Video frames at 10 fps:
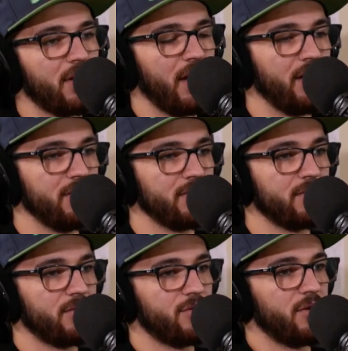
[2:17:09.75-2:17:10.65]
And
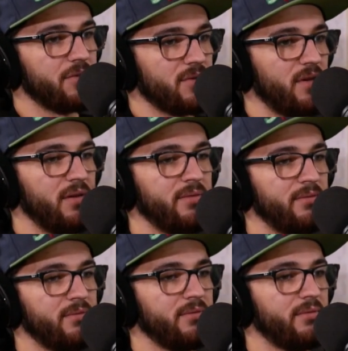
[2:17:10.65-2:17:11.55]

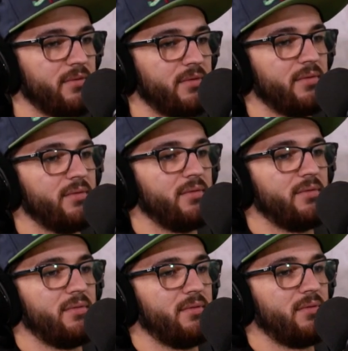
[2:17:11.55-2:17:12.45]
Shoko-san
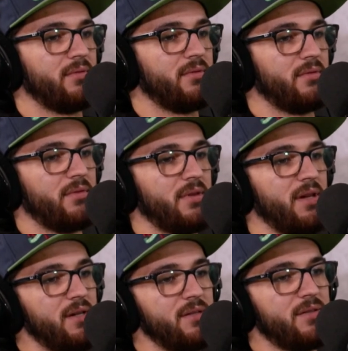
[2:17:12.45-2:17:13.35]

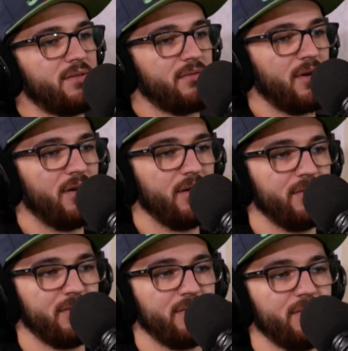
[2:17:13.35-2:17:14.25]
is no longer gone. A
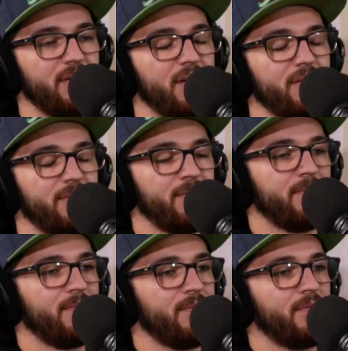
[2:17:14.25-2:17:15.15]
thing because she's gone, because